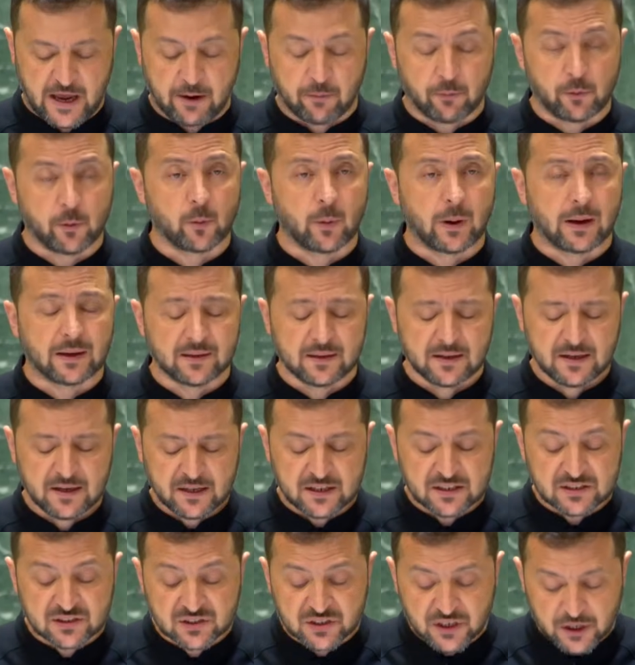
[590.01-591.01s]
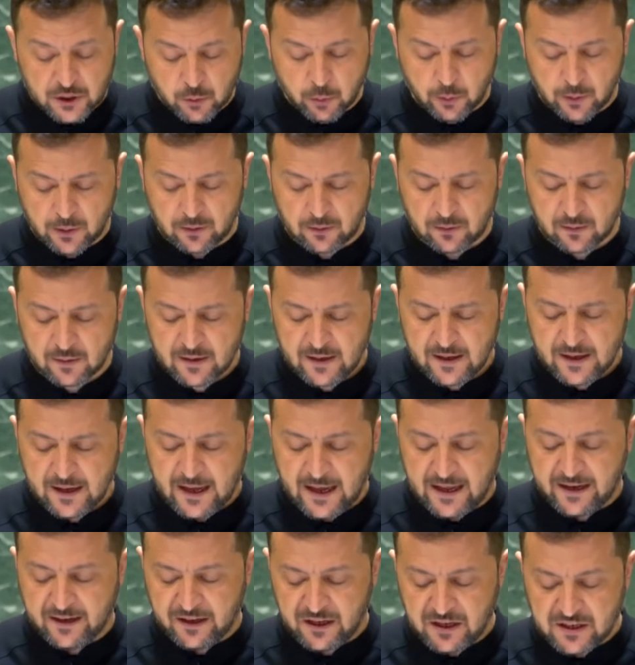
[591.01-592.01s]
Everyone is equal,
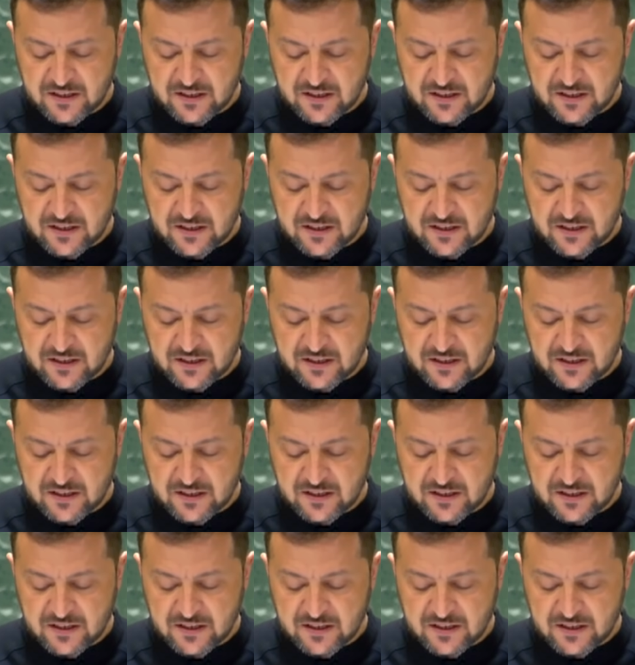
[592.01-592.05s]
and